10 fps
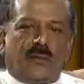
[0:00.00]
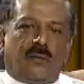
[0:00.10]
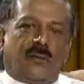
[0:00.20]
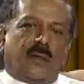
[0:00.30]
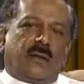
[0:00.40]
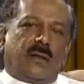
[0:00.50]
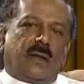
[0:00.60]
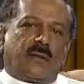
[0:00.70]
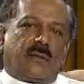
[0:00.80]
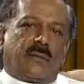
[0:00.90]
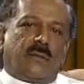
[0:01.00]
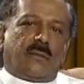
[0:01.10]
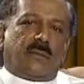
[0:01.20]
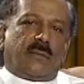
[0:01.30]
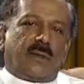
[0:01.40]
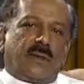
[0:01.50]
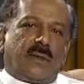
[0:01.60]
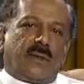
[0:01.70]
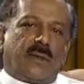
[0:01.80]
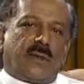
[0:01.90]
but the
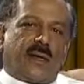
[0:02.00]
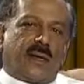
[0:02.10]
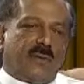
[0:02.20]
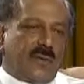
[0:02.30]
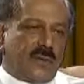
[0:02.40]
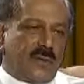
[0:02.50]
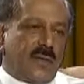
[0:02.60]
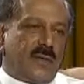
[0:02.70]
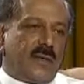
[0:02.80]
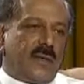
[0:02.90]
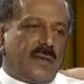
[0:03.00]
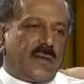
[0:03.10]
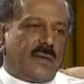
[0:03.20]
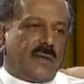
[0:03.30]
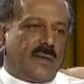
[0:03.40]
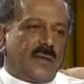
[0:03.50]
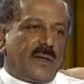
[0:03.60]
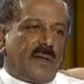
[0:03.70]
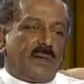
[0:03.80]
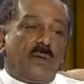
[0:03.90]
minorities are represented in the
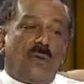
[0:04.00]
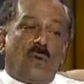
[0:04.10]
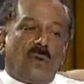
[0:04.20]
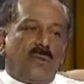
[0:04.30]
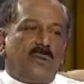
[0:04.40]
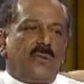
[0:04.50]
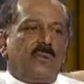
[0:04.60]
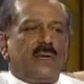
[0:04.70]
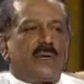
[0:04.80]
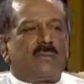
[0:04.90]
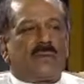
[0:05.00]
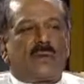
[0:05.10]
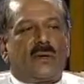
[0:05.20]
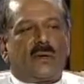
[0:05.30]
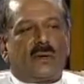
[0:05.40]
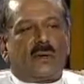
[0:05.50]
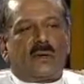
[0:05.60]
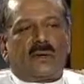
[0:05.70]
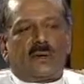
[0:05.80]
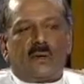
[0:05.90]
government, and more will be represented
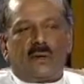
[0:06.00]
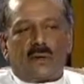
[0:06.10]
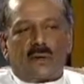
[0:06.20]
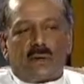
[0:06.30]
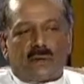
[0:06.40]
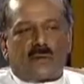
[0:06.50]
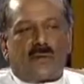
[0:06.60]
in the next